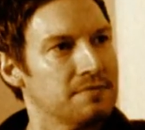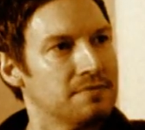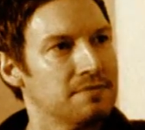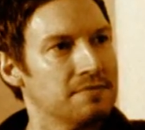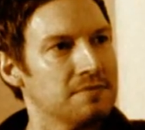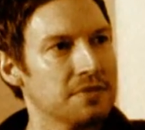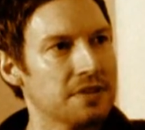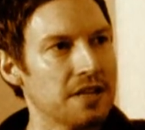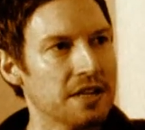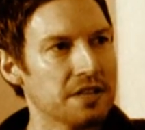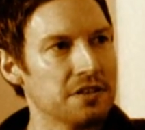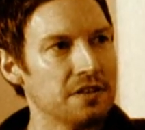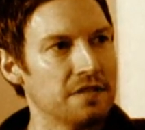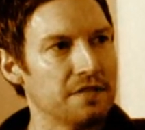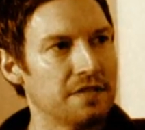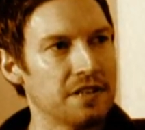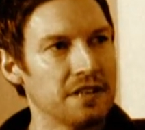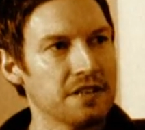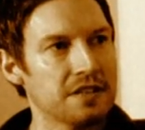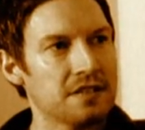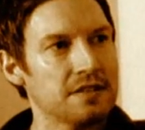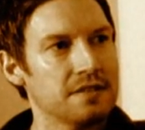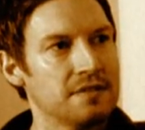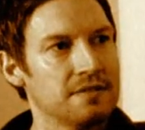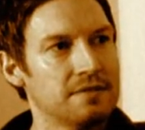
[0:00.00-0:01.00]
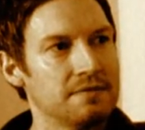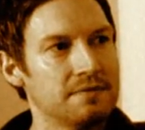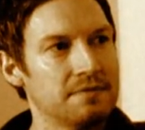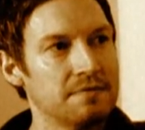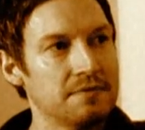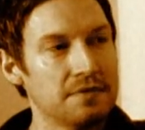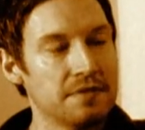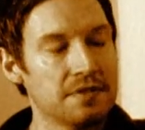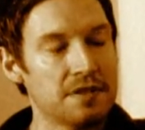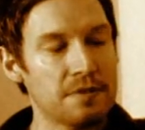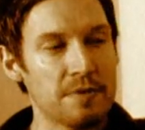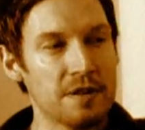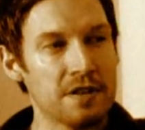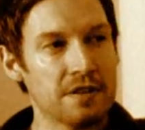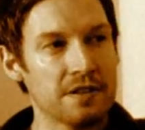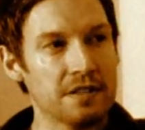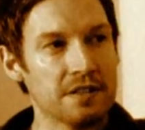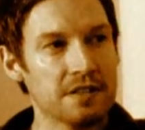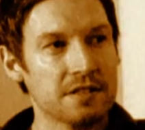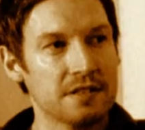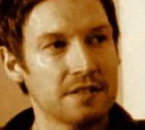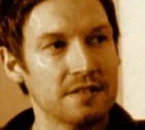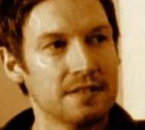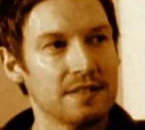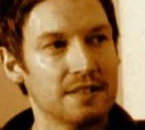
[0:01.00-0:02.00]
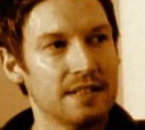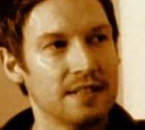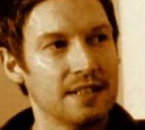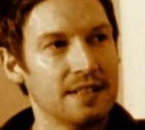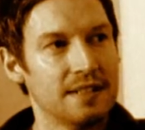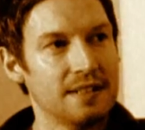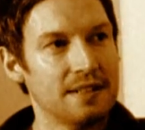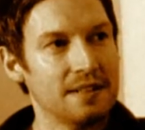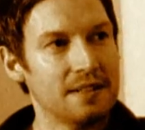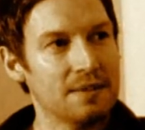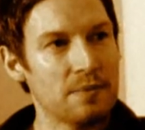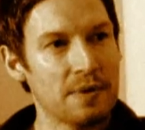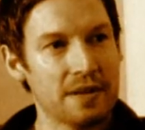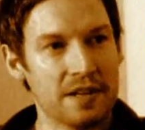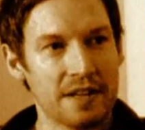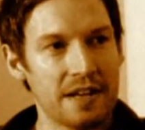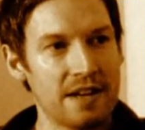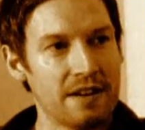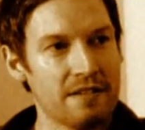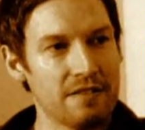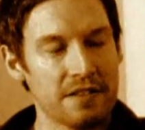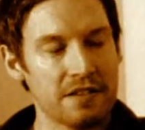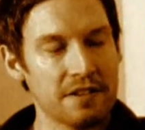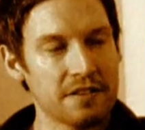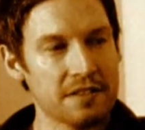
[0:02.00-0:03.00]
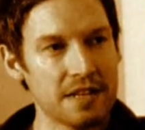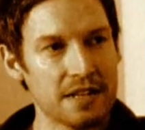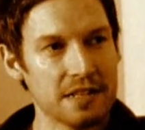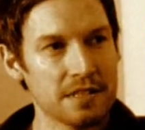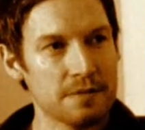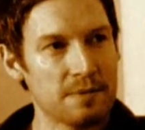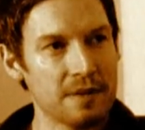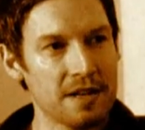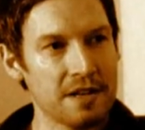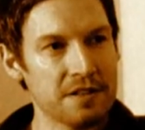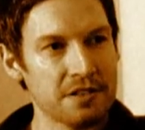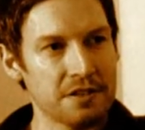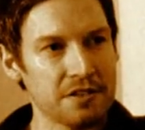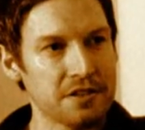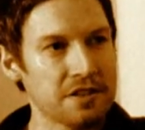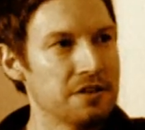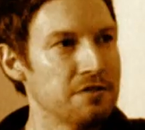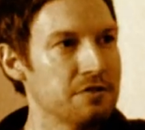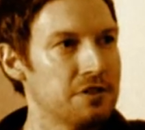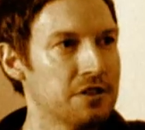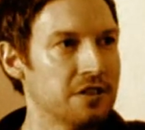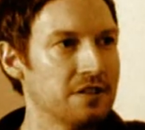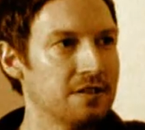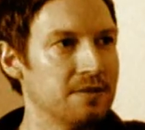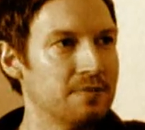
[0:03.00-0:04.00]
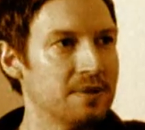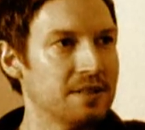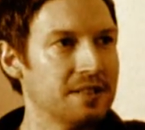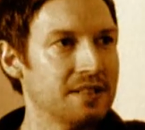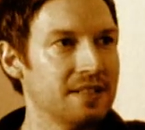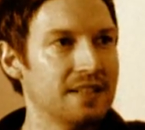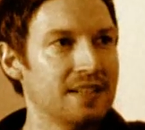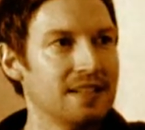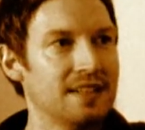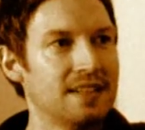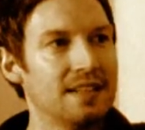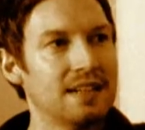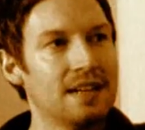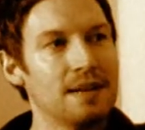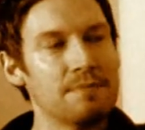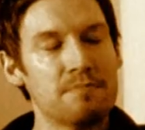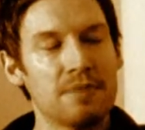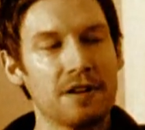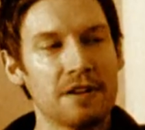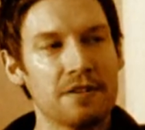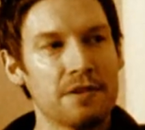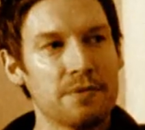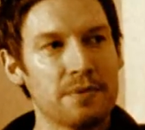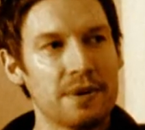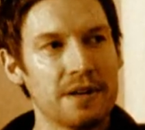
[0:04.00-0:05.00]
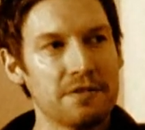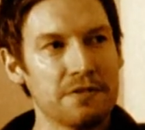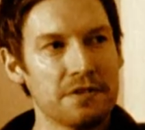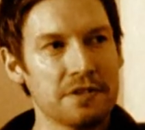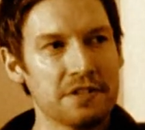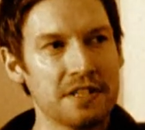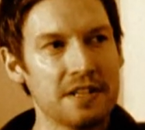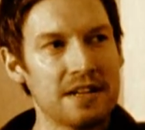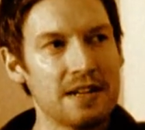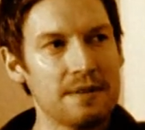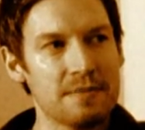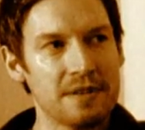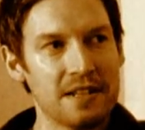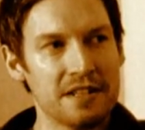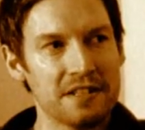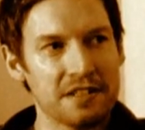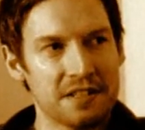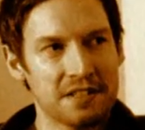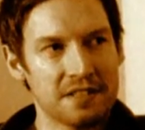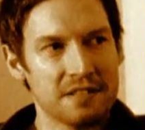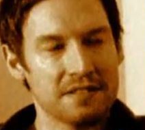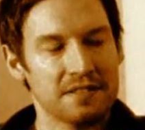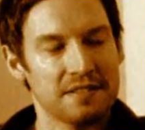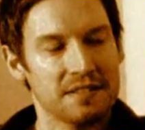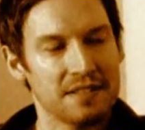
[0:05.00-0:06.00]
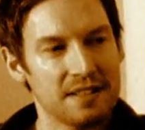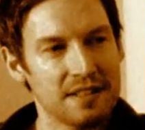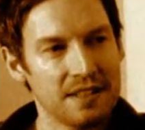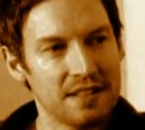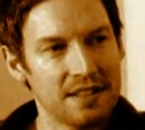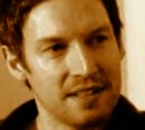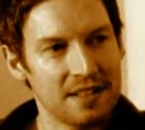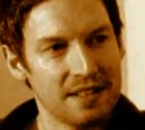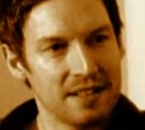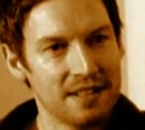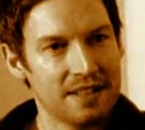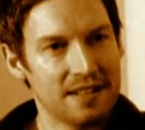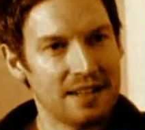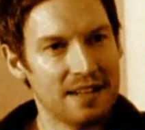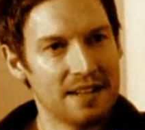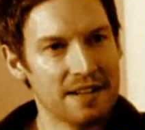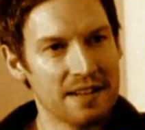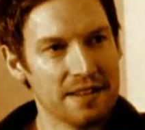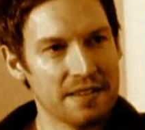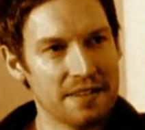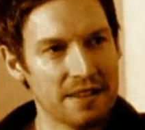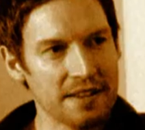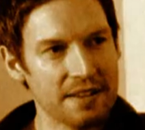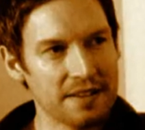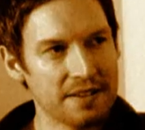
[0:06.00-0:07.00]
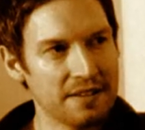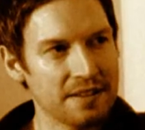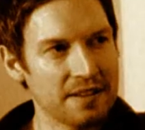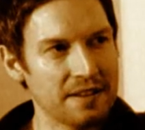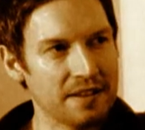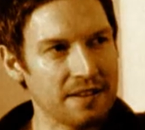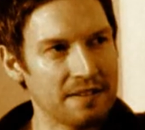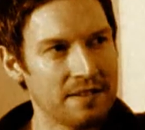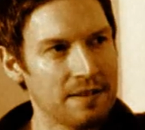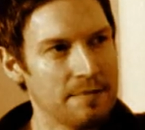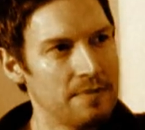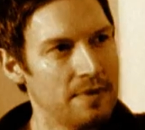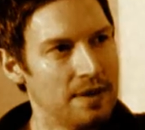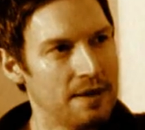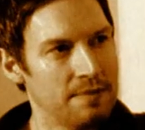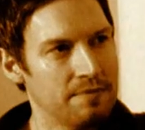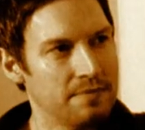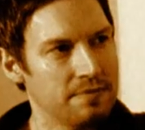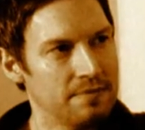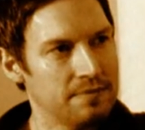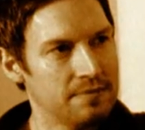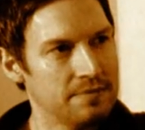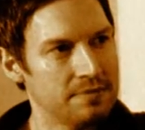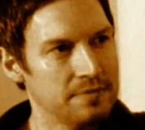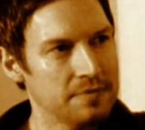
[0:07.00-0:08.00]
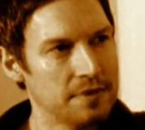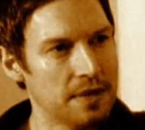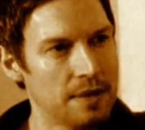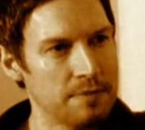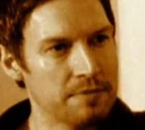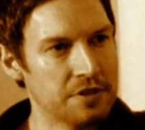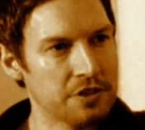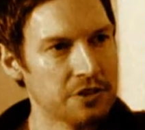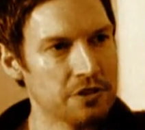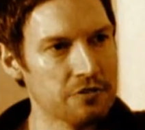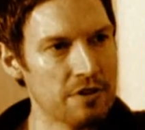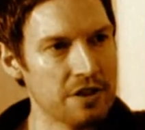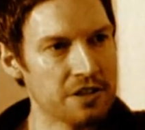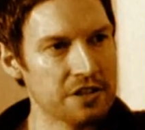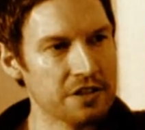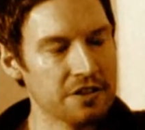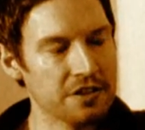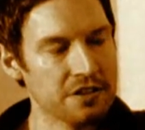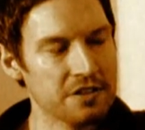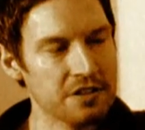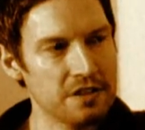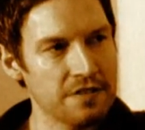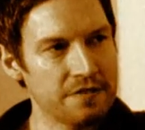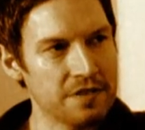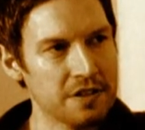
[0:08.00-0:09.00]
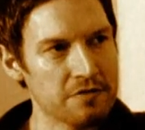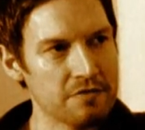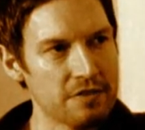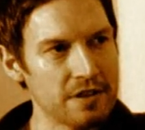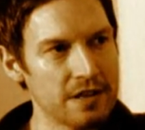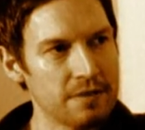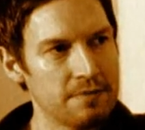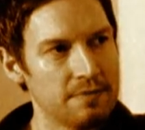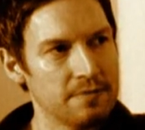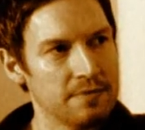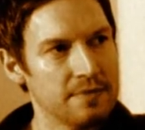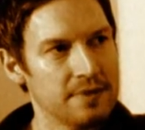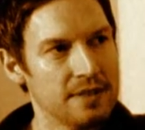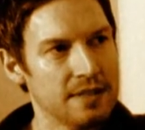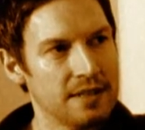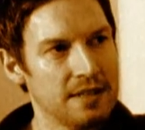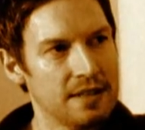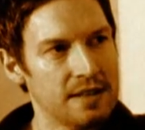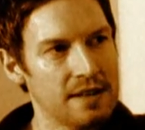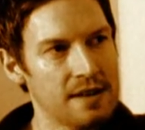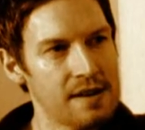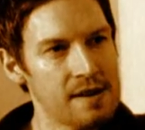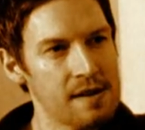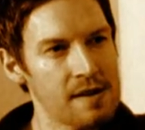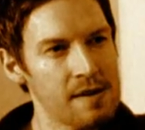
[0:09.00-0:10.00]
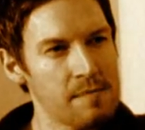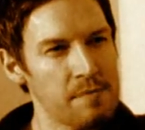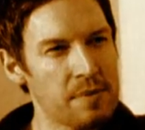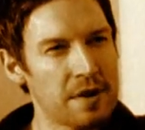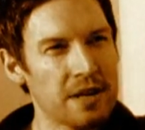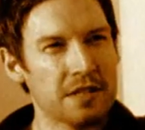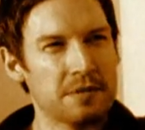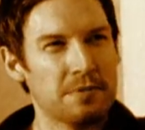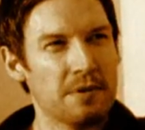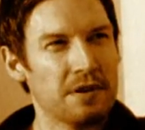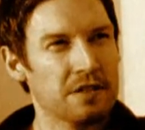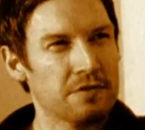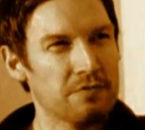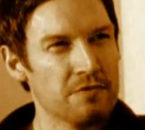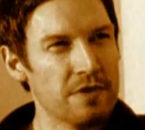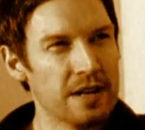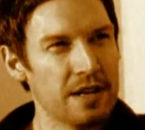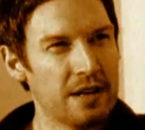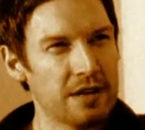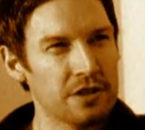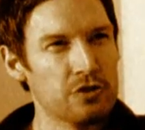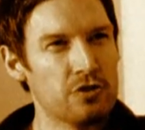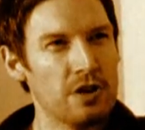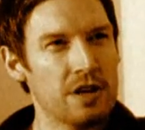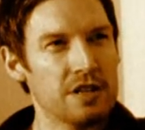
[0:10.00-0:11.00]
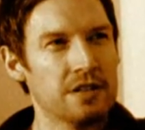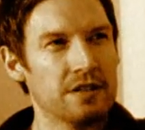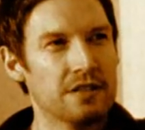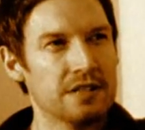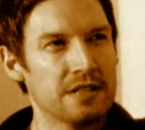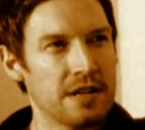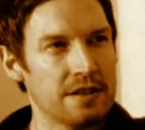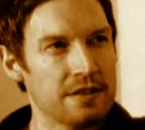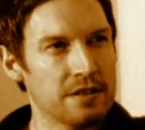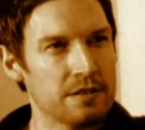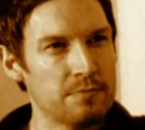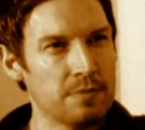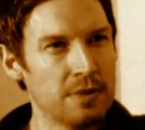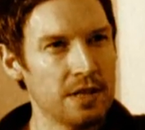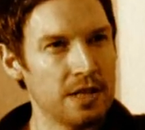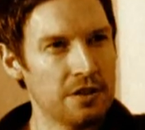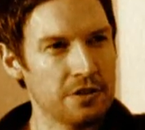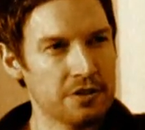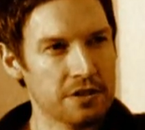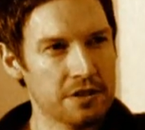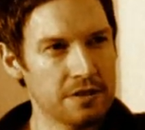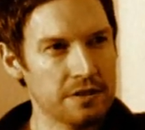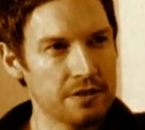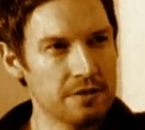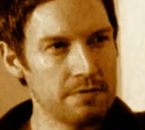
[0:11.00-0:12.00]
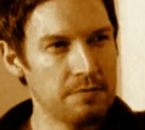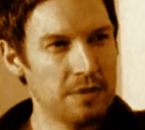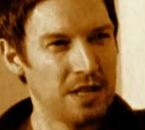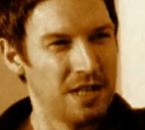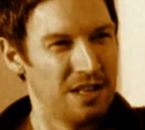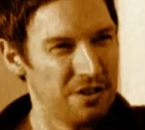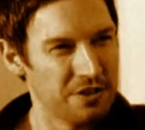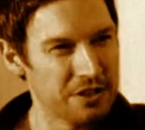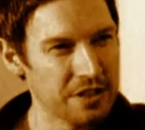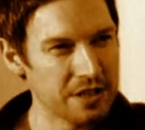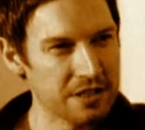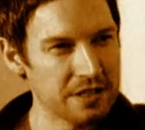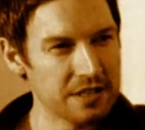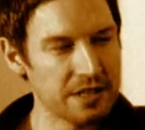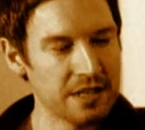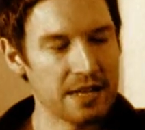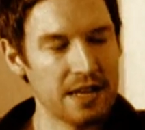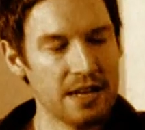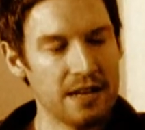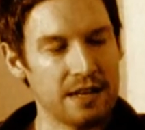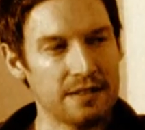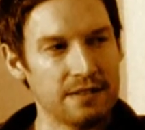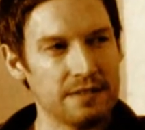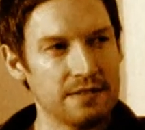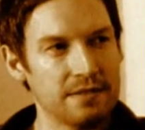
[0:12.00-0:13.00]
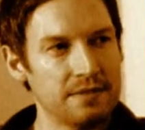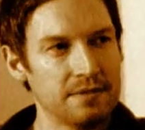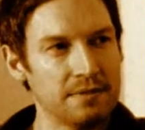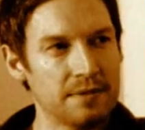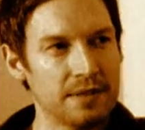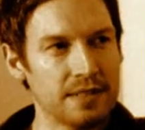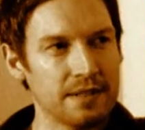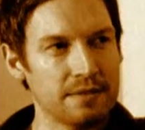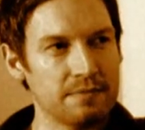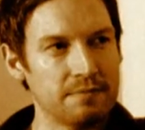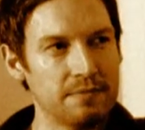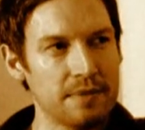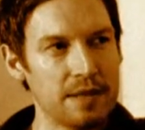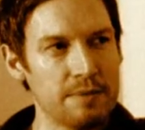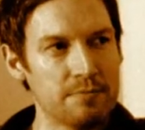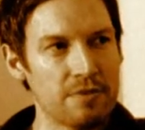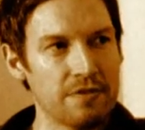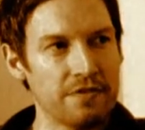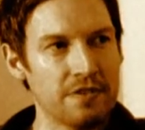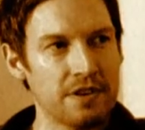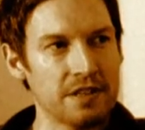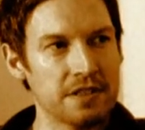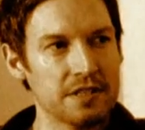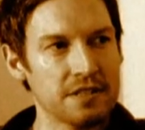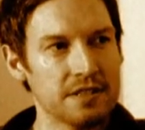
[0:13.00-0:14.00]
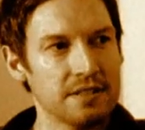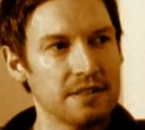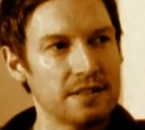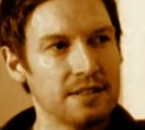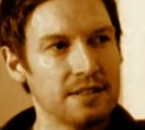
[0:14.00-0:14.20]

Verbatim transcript: saxophonist, to be honest when I hear other sax players on YouTube, mm. I'm blown away all the time, and I just and I think you know I'm I'm, I'm just scratching the surface really. But I suppose really I try to sound as melodic as I can when I improvise.